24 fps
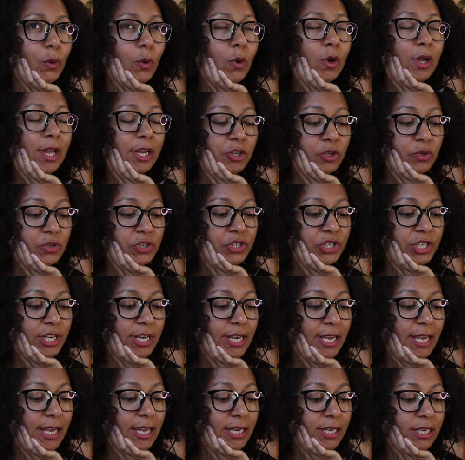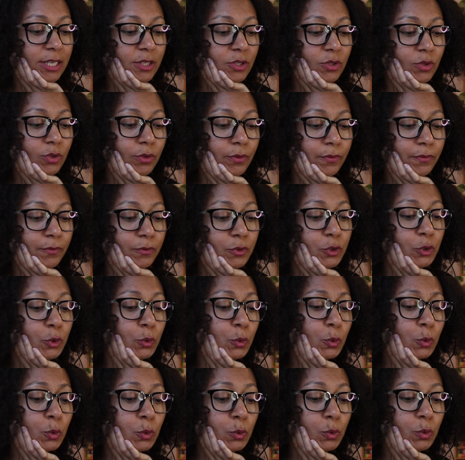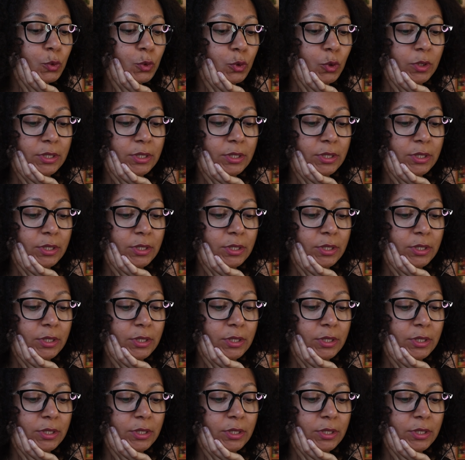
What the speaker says: or can you share any sort of tools